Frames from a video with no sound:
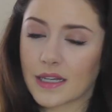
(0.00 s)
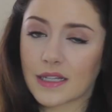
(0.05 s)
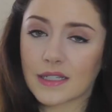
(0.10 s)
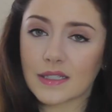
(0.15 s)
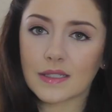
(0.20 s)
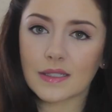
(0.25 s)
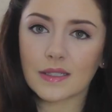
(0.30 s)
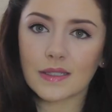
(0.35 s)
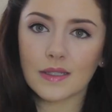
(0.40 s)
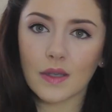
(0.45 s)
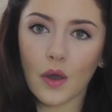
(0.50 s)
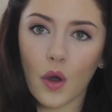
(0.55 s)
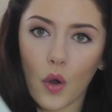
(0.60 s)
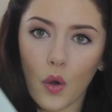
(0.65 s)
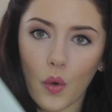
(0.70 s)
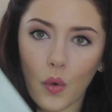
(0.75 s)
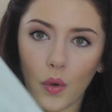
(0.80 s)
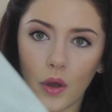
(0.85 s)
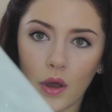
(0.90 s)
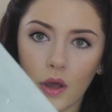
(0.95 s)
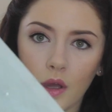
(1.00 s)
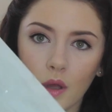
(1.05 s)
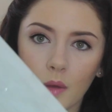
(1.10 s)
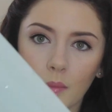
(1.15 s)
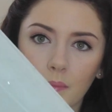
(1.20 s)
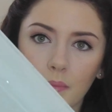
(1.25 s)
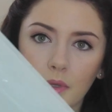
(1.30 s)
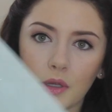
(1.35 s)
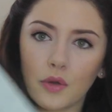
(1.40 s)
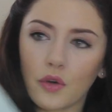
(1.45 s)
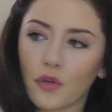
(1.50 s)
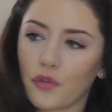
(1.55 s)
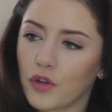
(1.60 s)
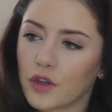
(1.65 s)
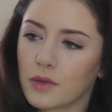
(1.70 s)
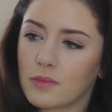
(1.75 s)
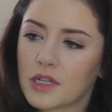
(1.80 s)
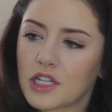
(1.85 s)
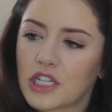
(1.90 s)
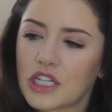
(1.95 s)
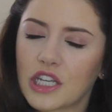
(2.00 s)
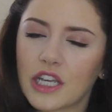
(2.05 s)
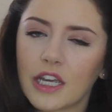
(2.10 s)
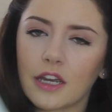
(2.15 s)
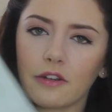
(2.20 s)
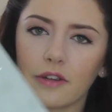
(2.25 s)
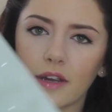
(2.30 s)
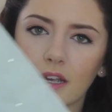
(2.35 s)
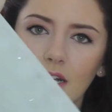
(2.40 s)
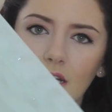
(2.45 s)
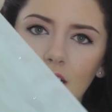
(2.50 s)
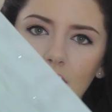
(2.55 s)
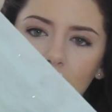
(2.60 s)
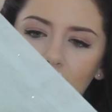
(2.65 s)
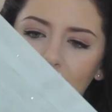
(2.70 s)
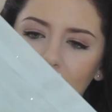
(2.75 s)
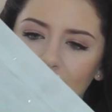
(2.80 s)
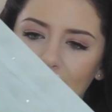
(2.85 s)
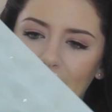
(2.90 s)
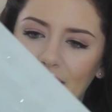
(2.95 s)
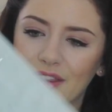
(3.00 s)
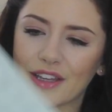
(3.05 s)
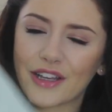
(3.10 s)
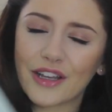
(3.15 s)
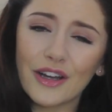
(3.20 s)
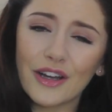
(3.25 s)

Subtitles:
It is so beautiful, the material and the